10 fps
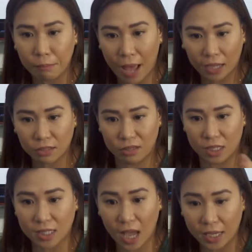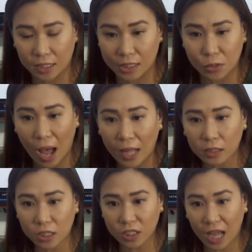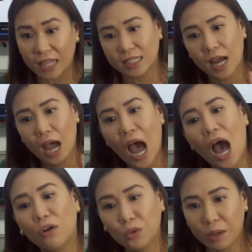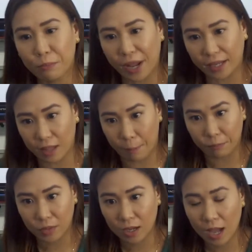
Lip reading: come back to this cycle to understand how do we break them?